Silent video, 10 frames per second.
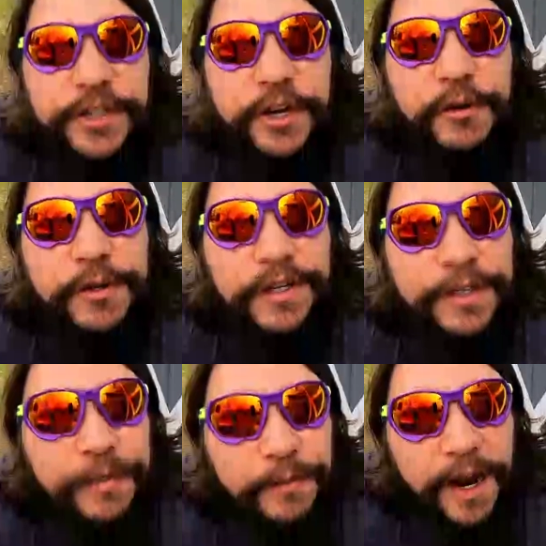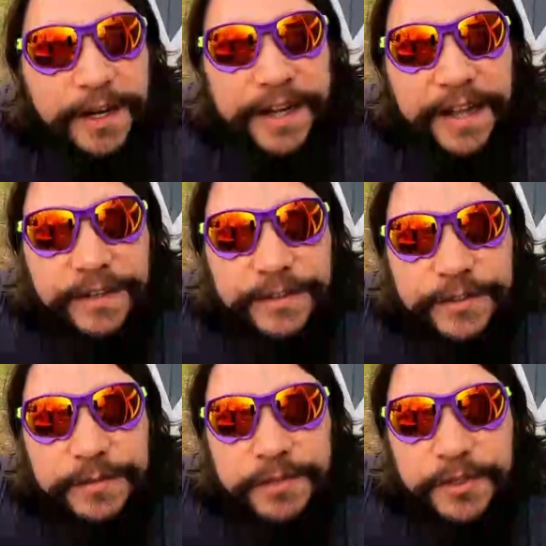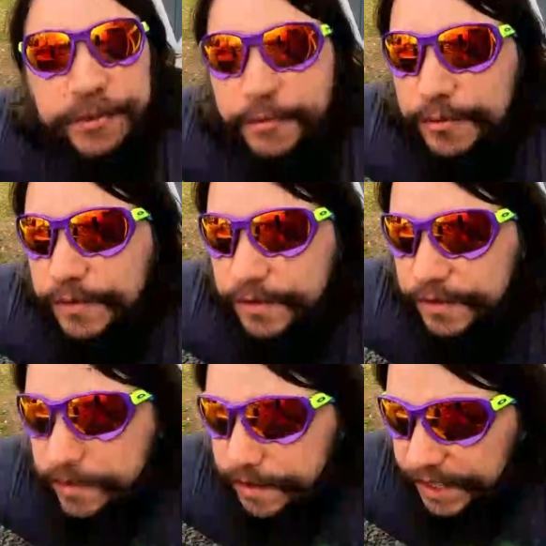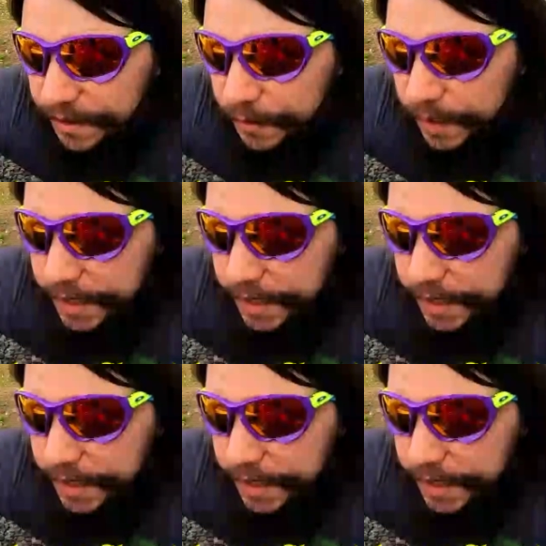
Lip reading: Show, rocking out to the tune, getting